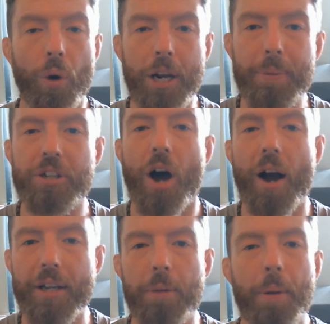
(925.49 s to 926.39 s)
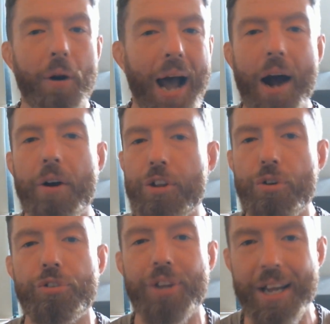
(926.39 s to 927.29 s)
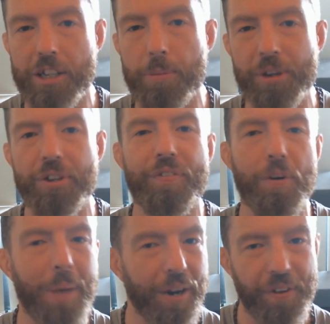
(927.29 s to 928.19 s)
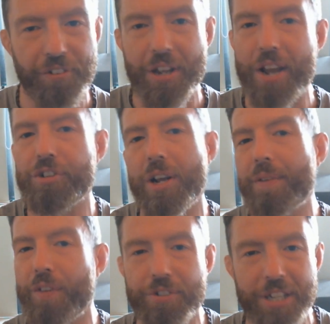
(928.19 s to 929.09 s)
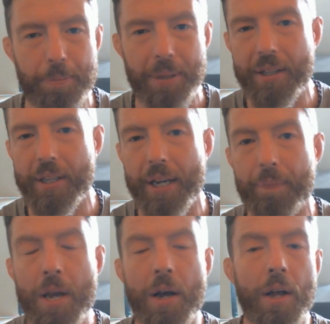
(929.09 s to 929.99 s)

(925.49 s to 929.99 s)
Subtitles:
We're going to be talking about how to use intimacy for manifestation, for deep healing.